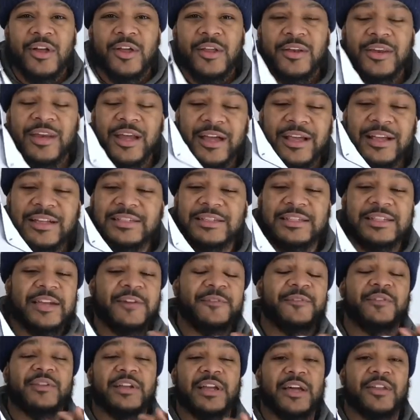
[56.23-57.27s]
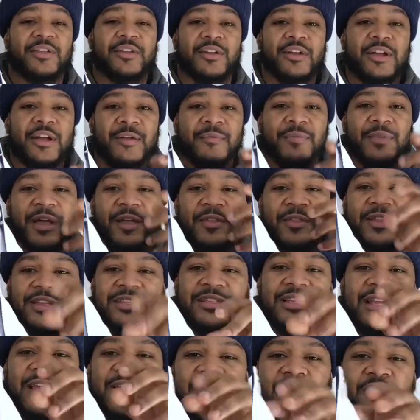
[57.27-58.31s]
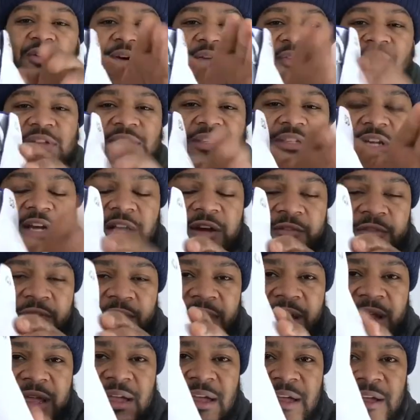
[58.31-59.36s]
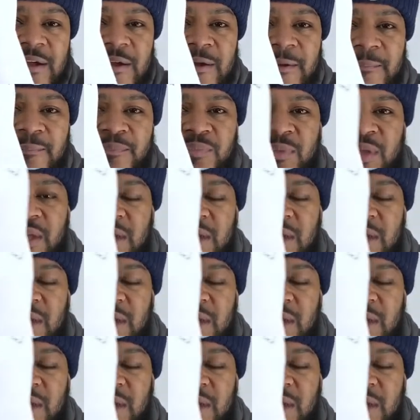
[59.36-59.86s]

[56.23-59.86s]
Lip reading: Now, it's different leather. Now, this leather on this cover right here